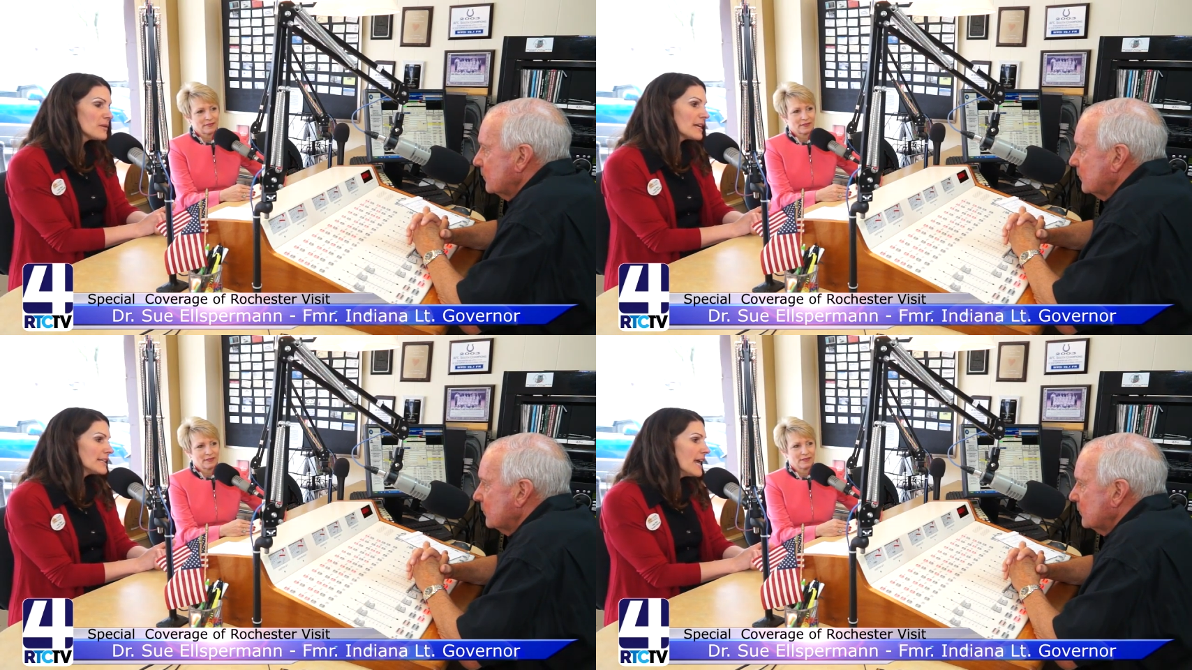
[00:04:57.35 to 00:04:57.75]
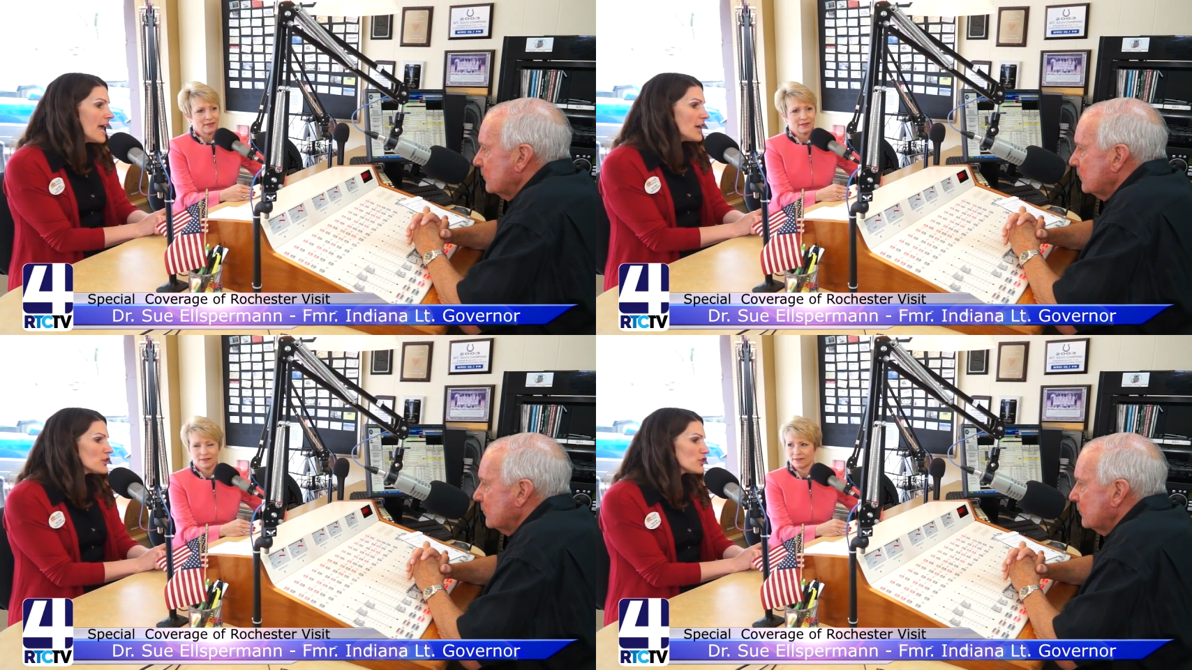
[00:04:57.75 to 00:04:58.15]
Speaker 1: And
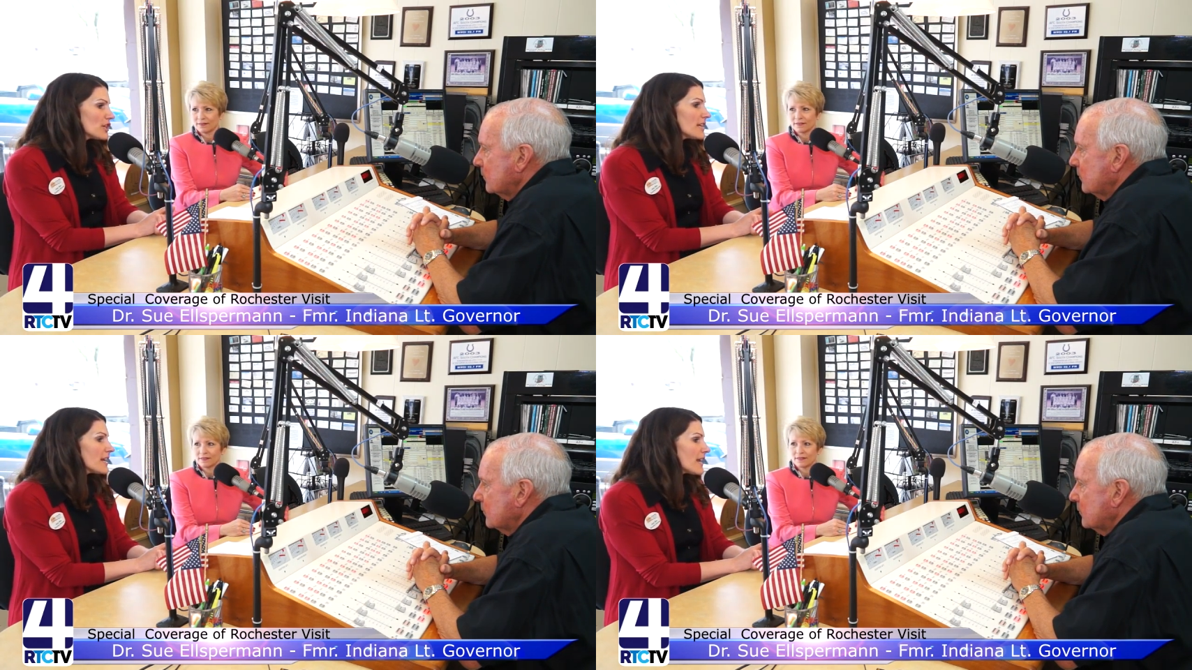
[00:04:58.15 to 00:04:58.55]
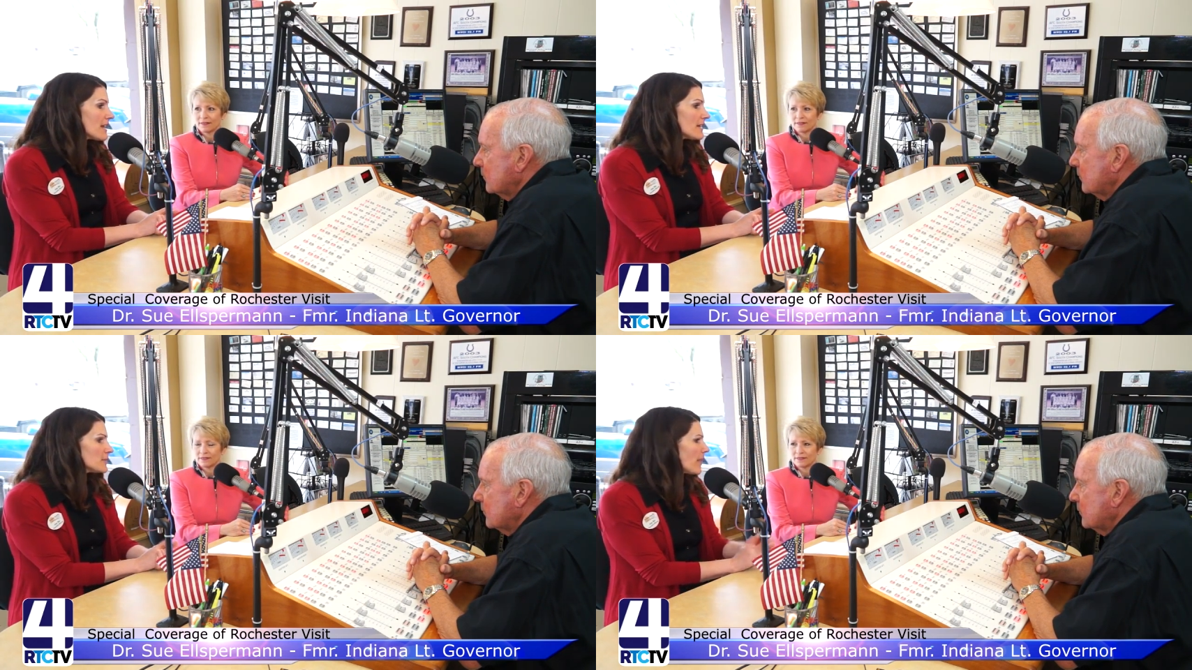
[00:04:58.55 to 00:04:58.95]
she
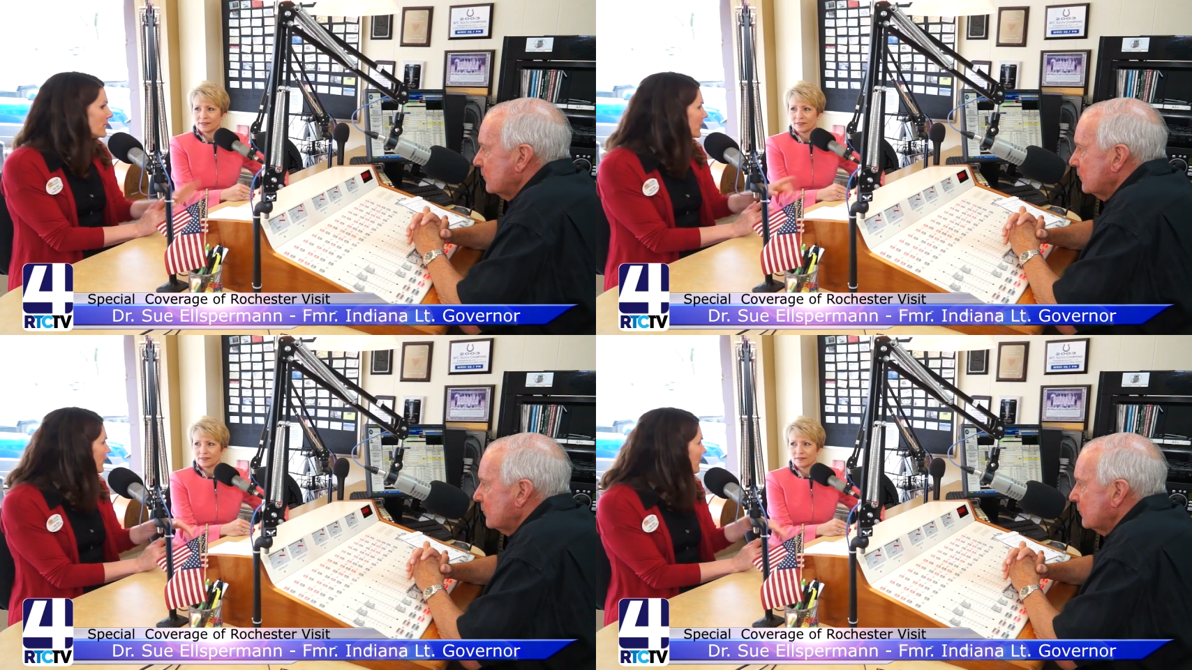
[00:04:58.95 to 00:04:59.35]
is probably in her